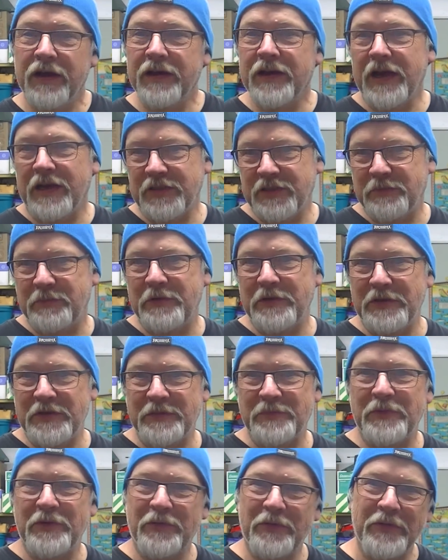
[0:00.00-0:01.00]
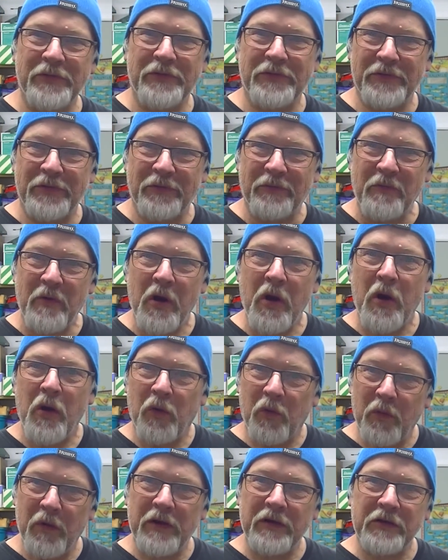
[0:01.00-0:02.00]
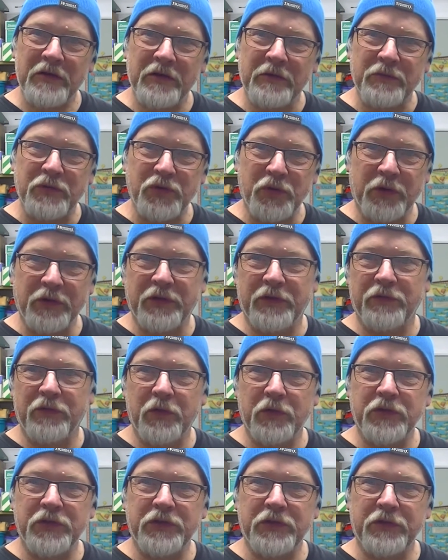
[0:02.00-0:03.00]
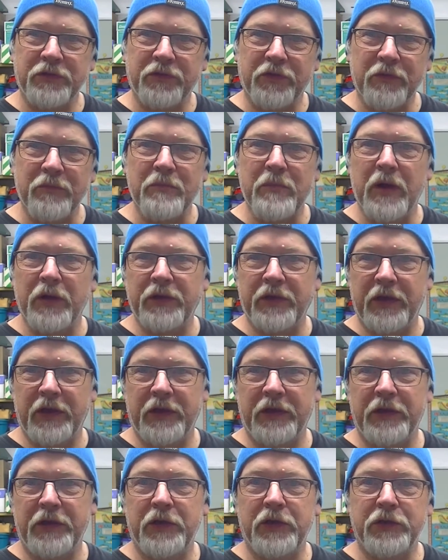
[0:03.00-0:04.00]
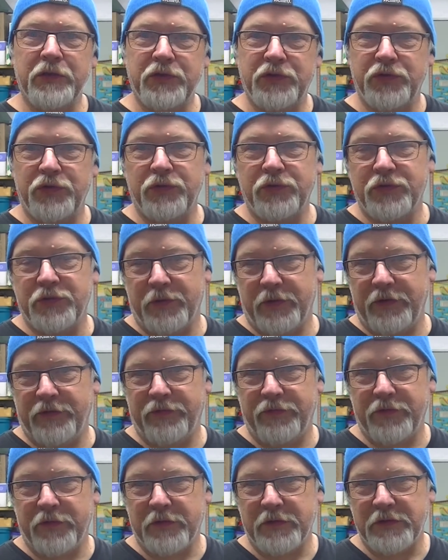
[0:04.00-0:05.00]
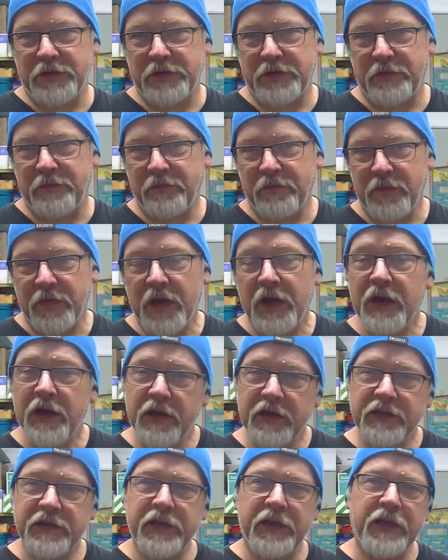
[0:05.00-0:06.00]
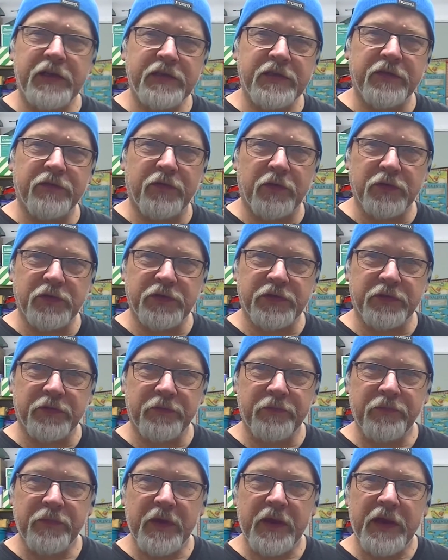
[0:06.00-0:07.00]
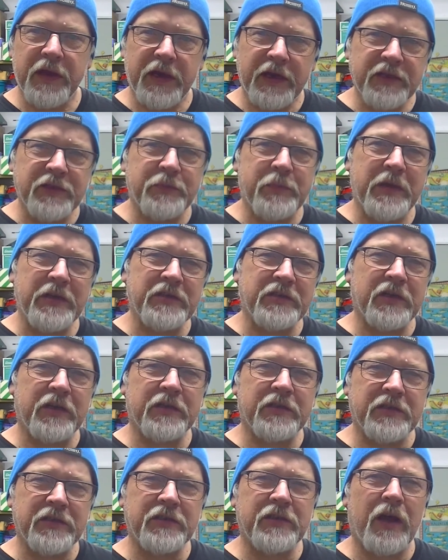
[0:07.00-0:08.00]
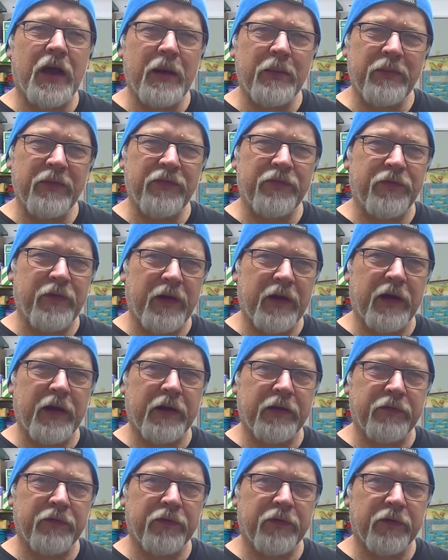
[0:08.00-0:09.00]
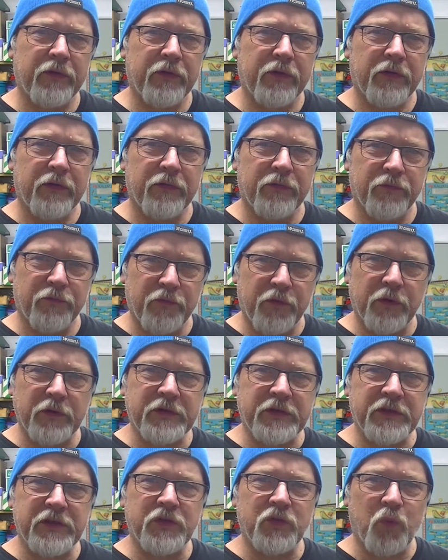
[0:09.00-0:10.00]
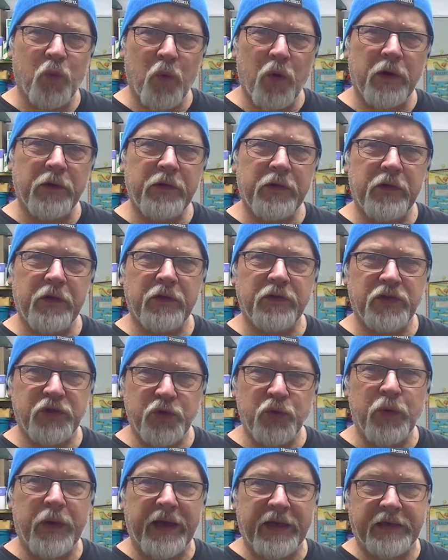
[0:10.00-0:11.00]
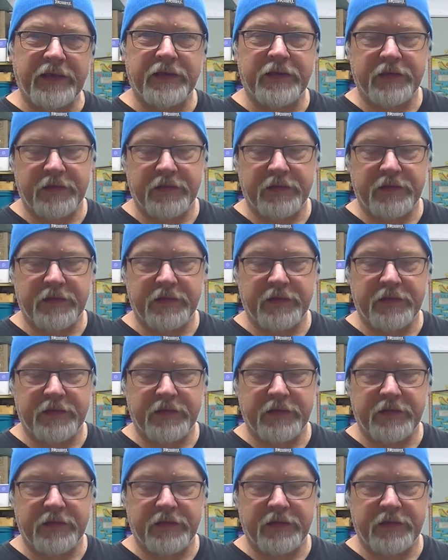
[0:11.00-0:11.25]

God's peace be with you. Welcome to our devotional for Monday, June 21st. Today's devotional is based on Psalm 5, verses 1 to 8.